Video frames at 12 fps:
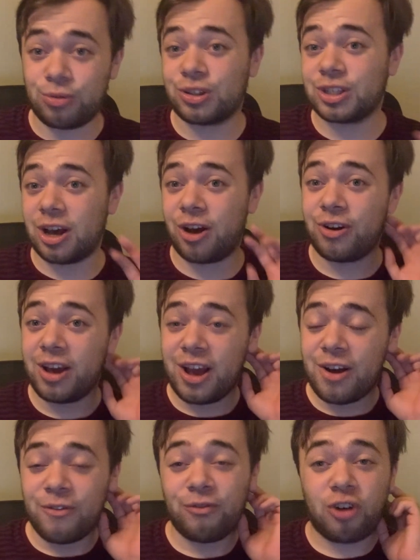So
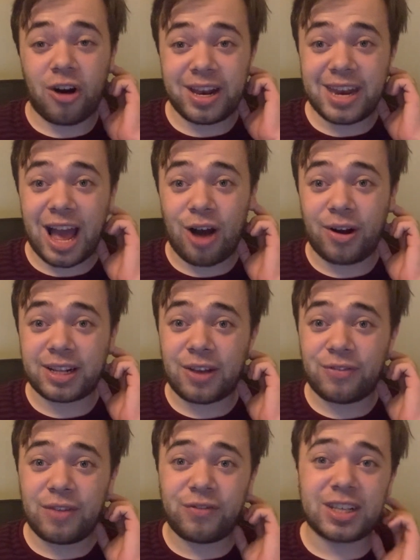right now, I
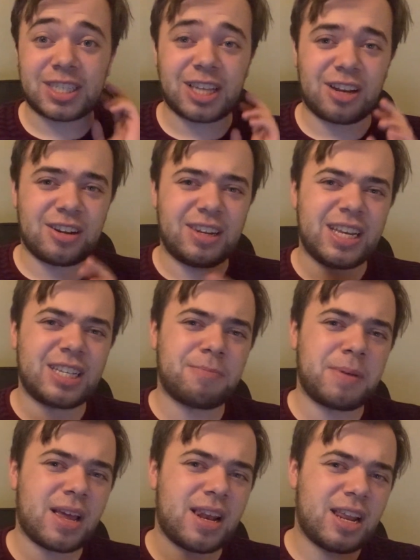definitely think Sunderland need to
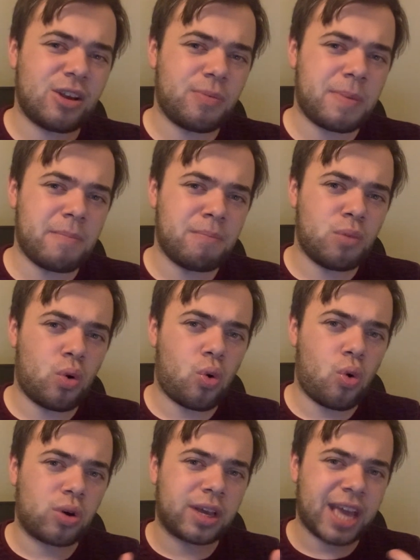be a little bit
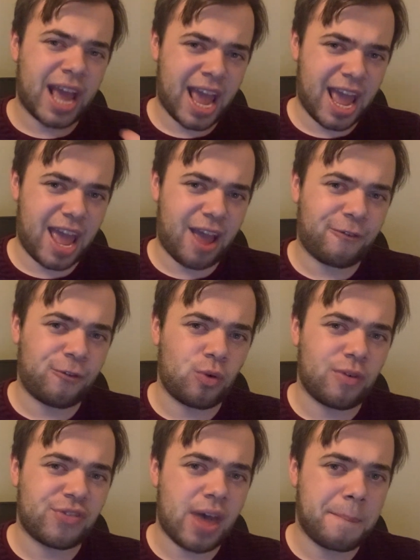more careful
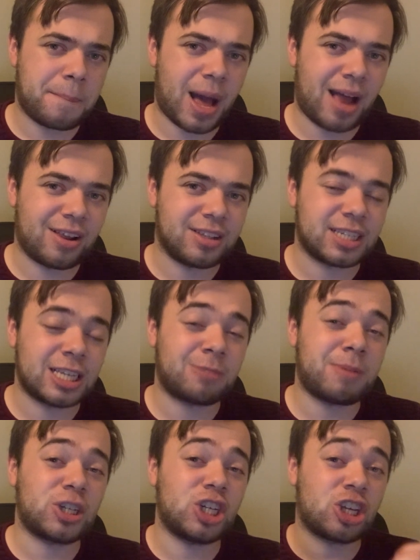with their balance,
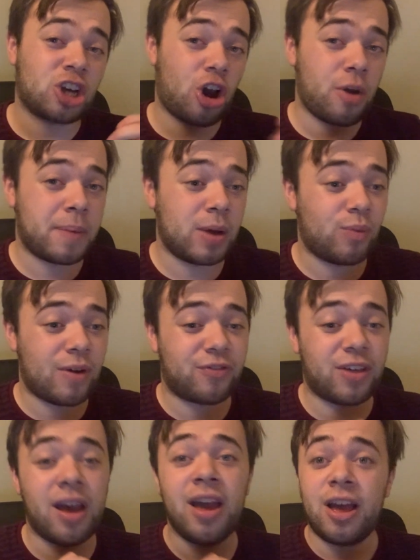especially coping with
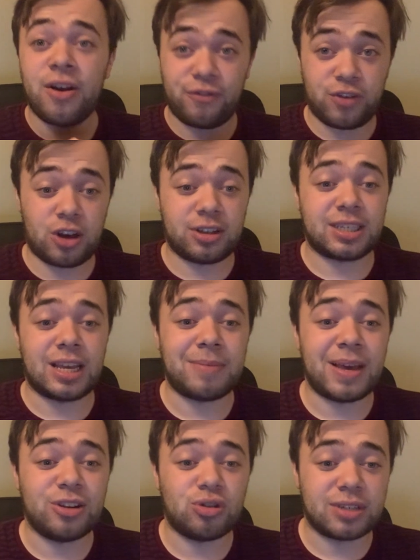the first team
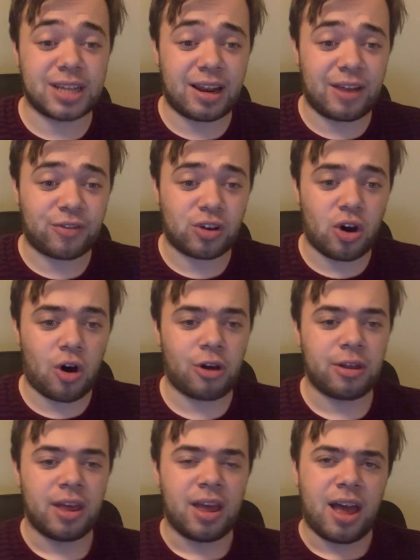injuries that they've got.